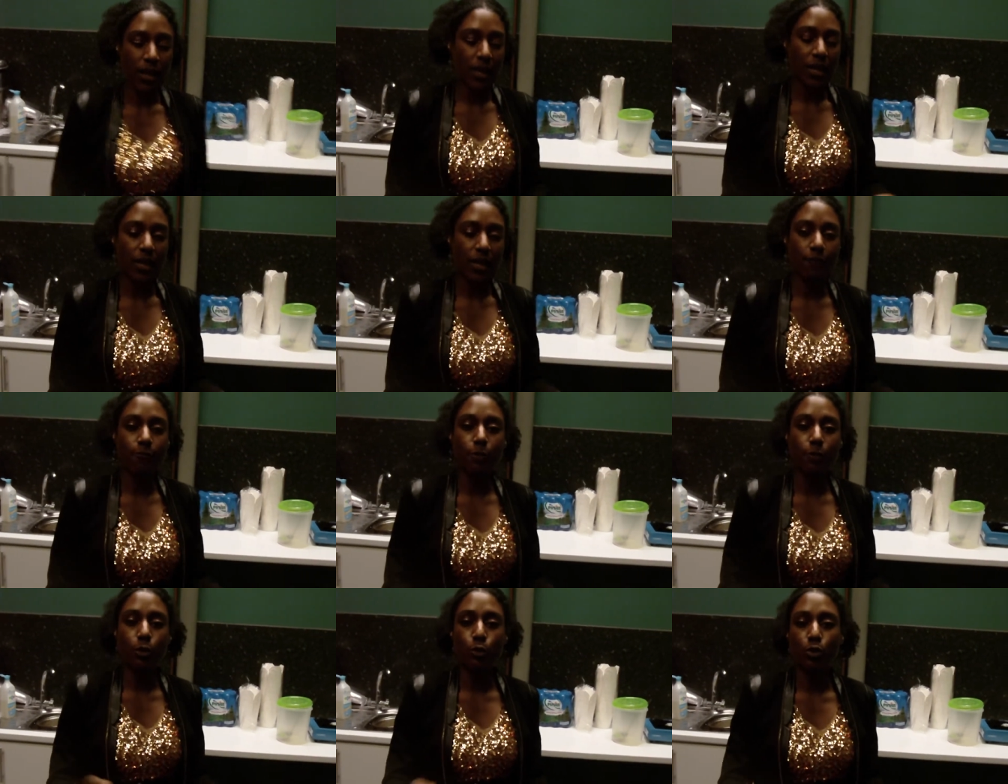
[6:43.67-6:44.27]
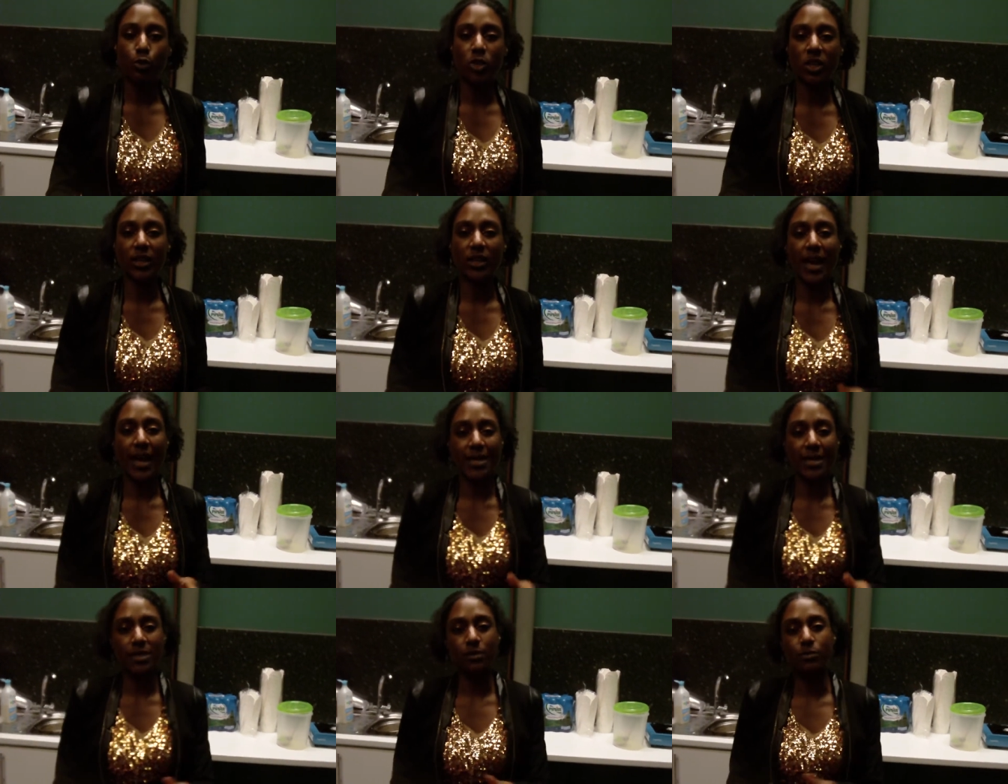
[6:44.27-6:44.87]
evolution
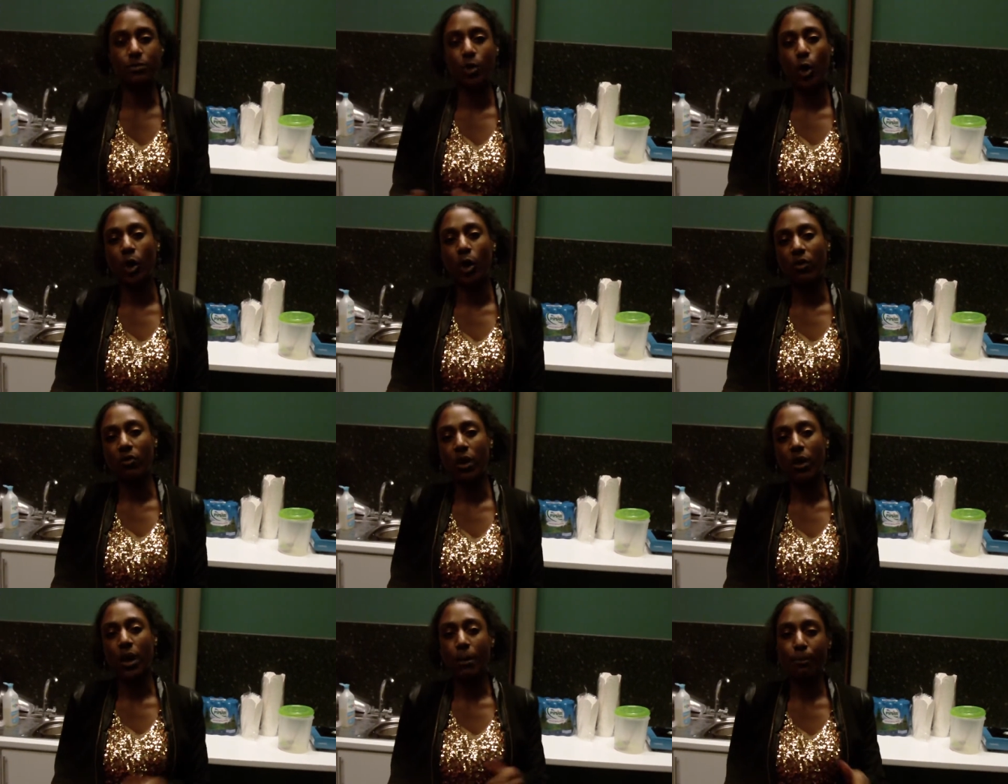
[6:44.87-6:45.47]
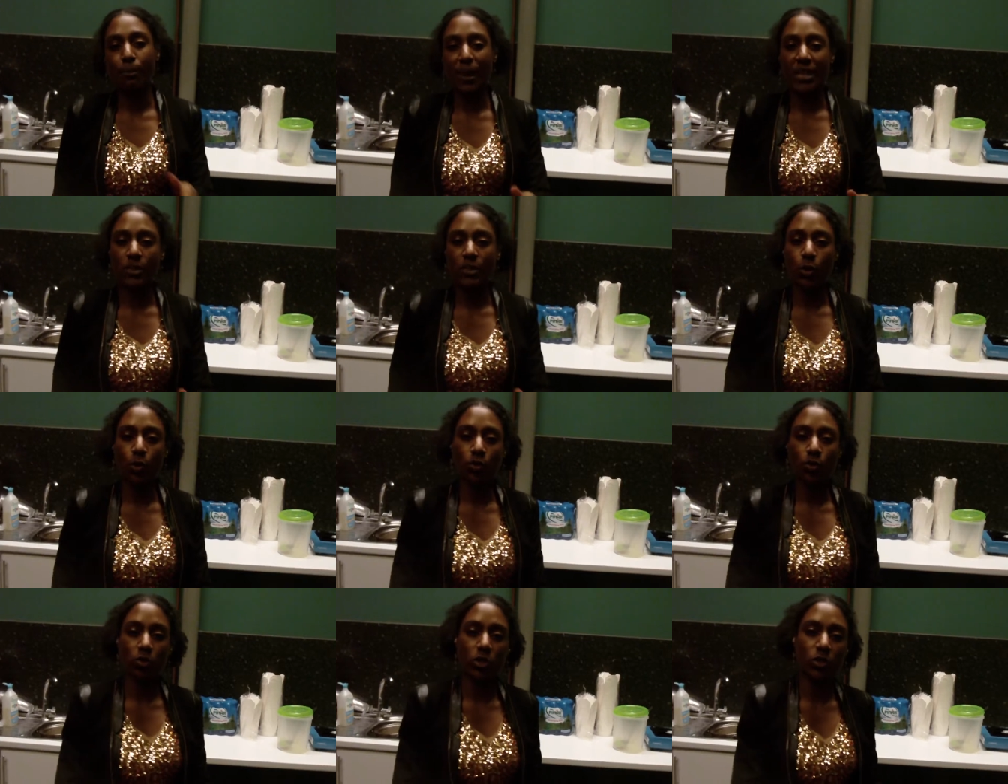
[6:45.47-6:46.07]
atoms of
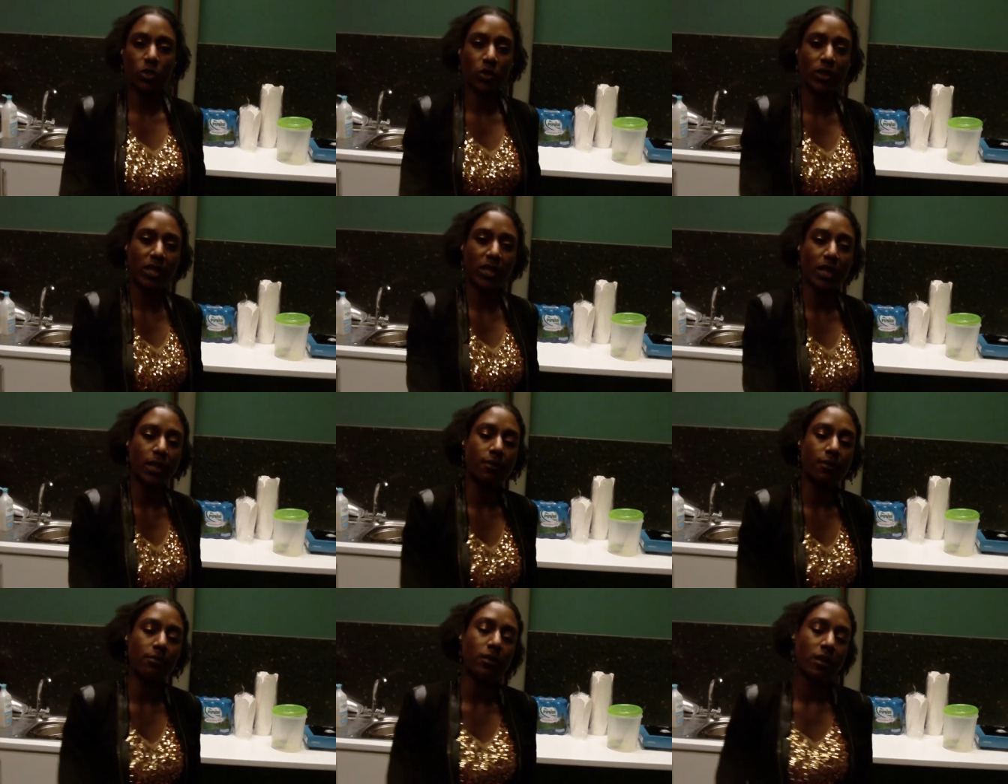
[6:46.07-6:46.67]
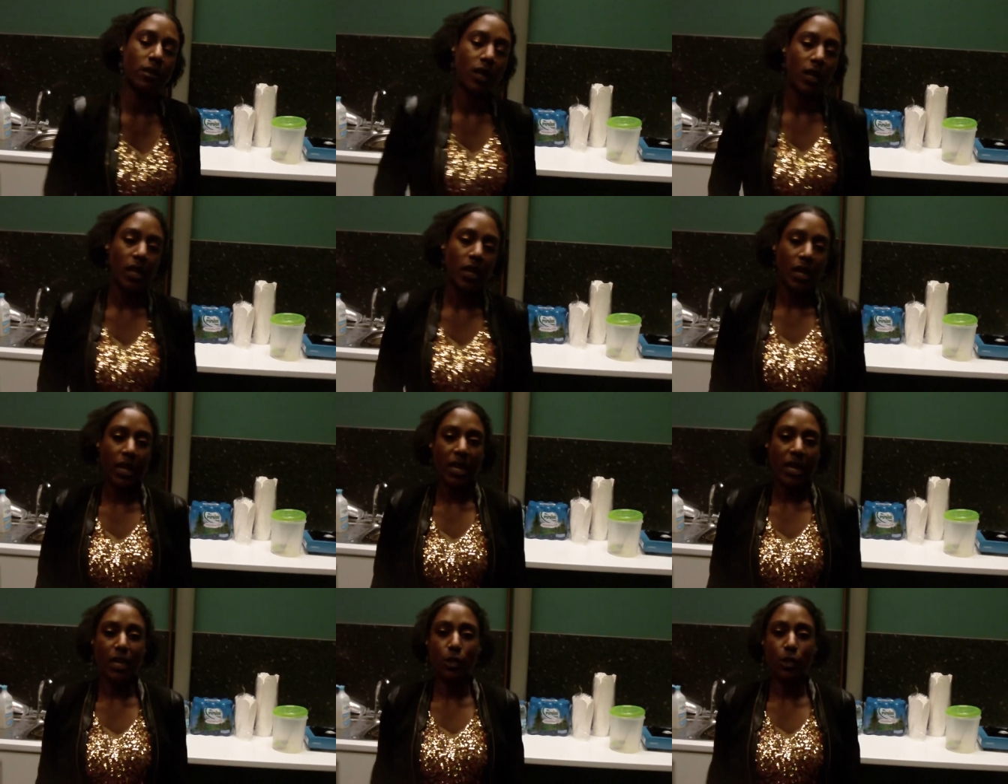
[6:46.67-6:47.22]
mitochondrial eve.